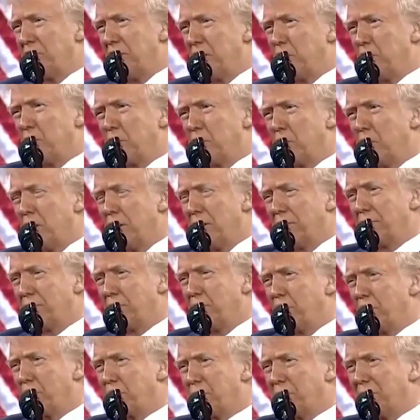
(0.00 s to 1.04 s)
of federal law
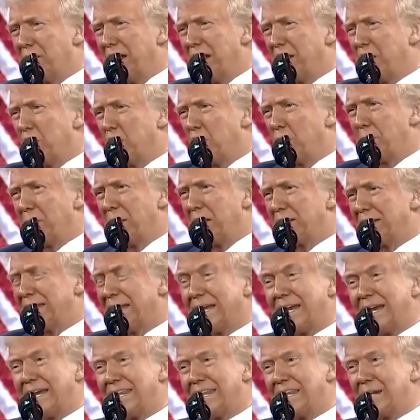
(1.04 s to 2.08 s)
enforcement, I know about
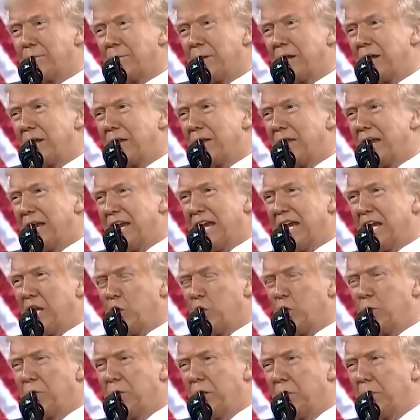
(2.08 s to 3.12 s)
that, I think, better than any
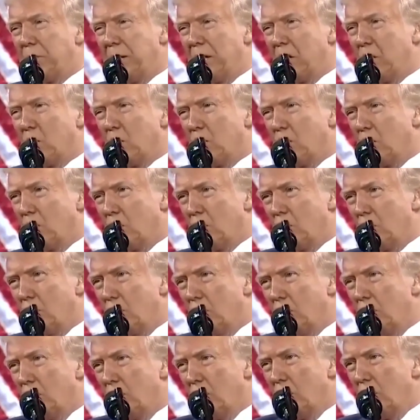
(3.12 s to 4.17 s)
human being on earth.
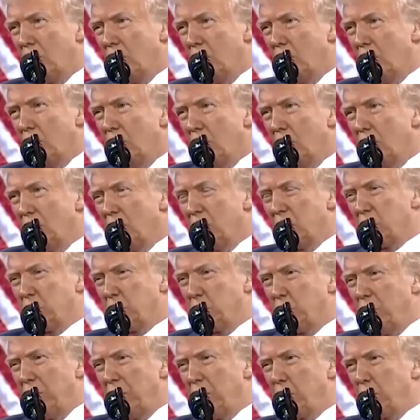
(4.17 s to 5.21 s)
This
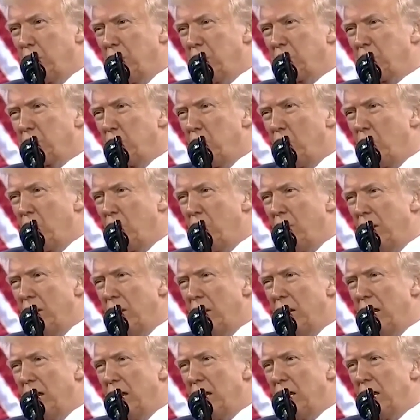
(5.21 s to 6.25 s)
week we swore
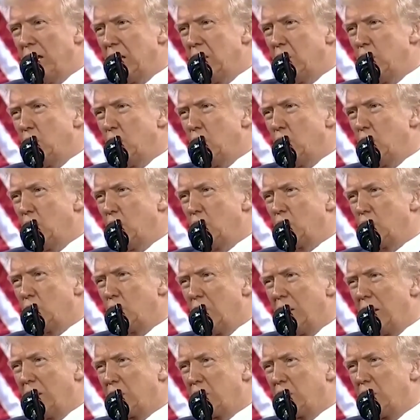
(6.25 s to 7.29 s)
in a new
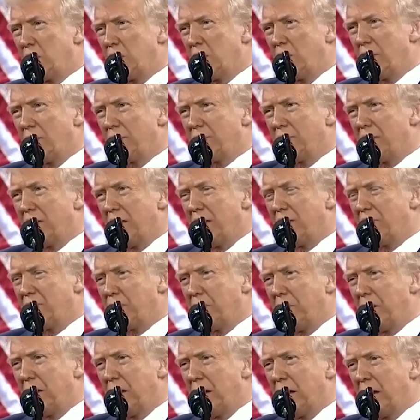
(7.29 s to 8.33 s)
director of the
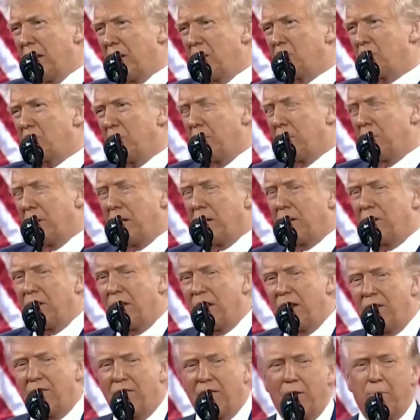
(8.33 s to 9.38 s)
FBI, somebody
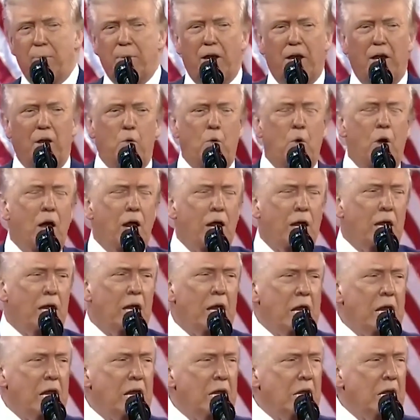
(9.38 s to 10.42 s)
that everybody wanted,
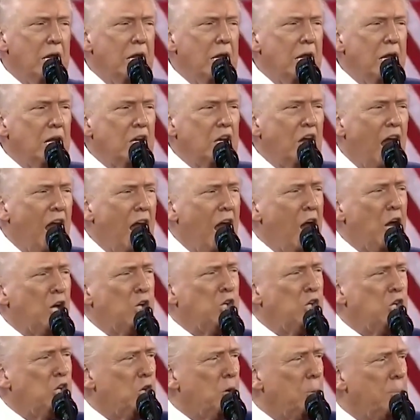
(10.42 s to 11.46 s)

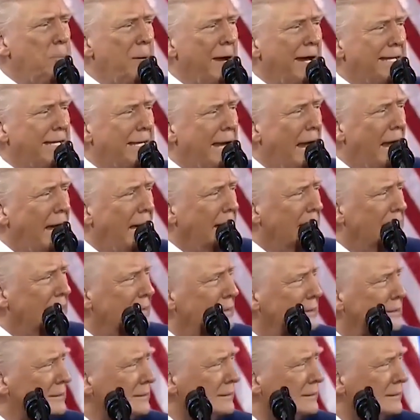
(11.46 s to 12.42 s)
Kash Patel.